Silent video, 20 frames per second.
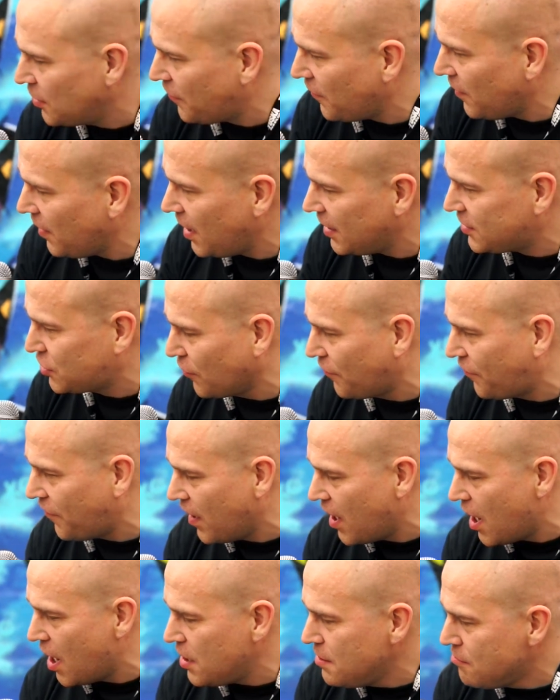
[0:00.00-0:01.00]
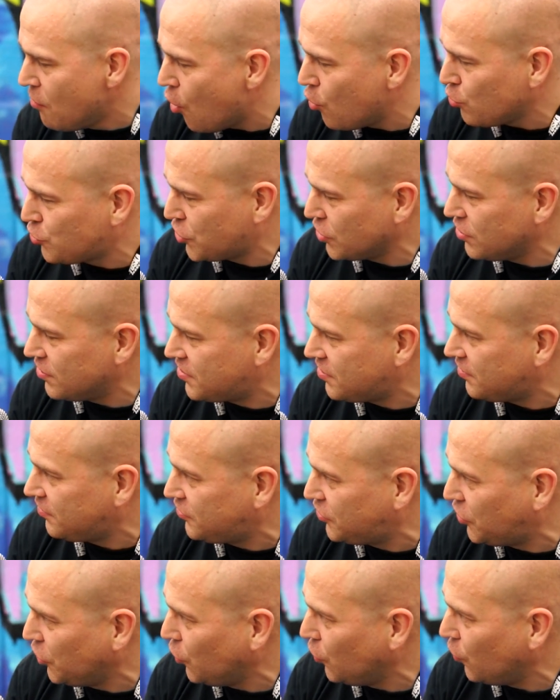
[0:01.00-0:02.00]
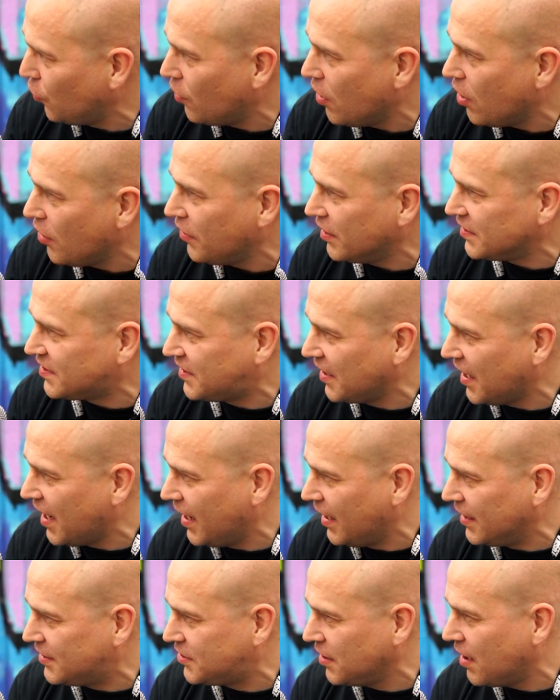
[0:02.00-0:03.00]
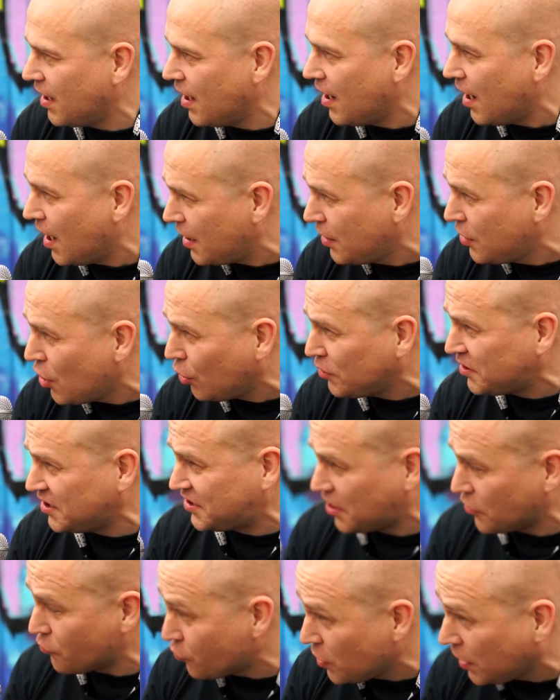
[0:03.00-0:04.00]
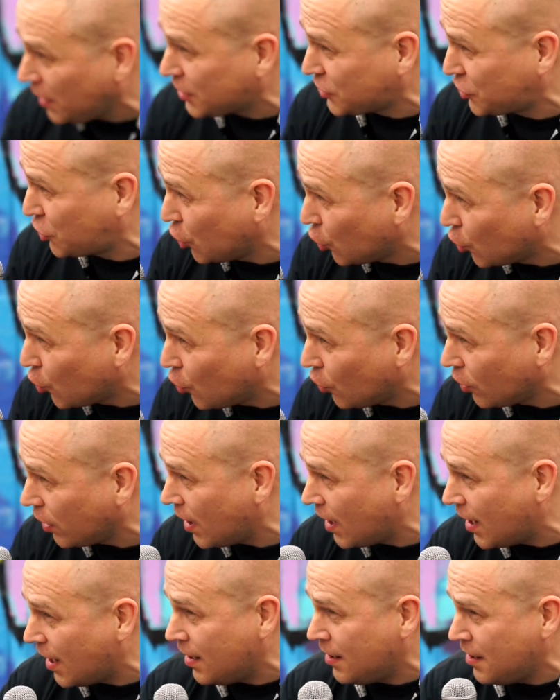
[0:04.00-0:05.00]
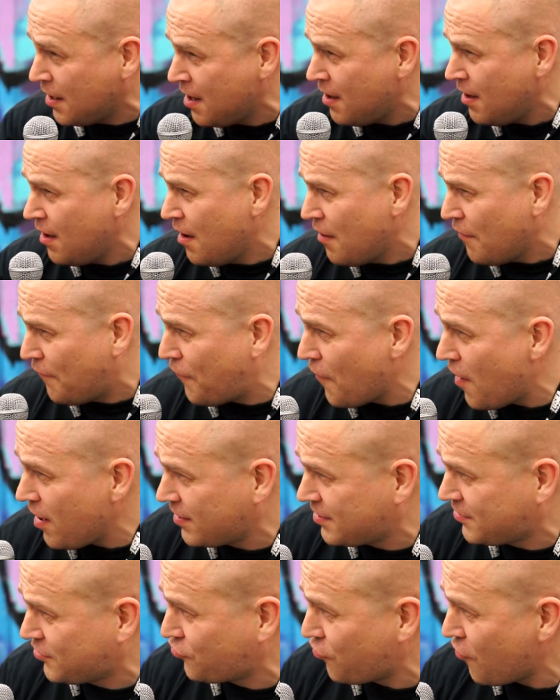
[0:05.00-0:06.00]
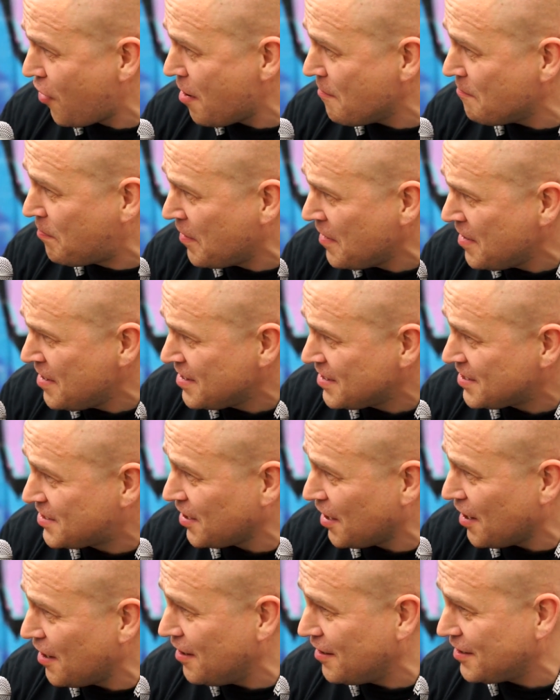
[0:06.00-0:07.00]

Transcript: of lots of uh, emotions too on the stage. Uh, I noticed a really cool uh, "fuck Trump" star,